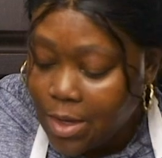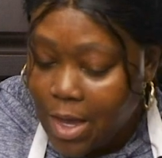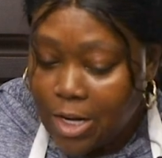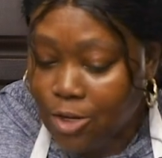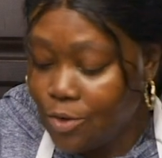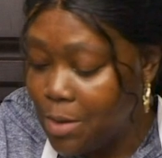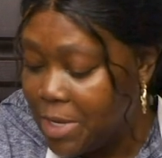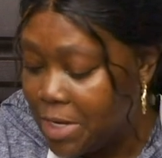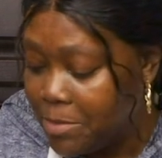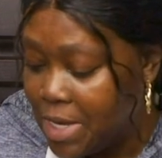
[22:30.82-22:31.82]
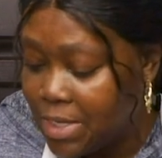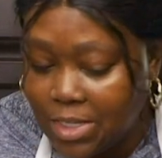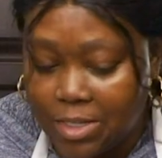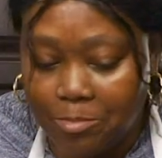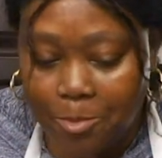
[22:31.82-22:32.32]
I know I made a
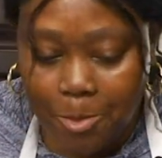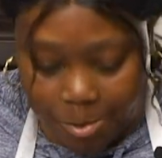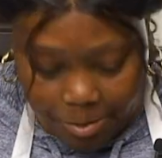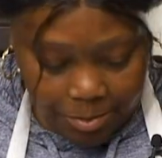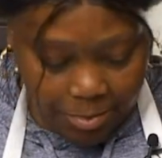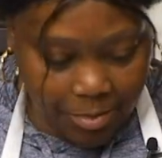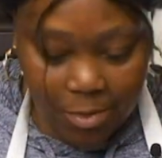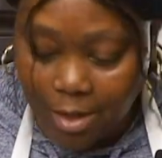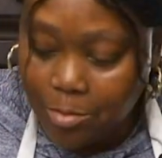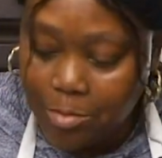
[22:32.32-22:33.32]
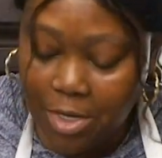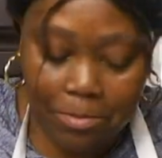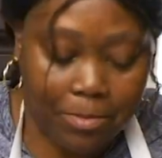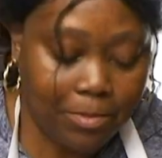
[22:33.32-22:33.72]
mess, but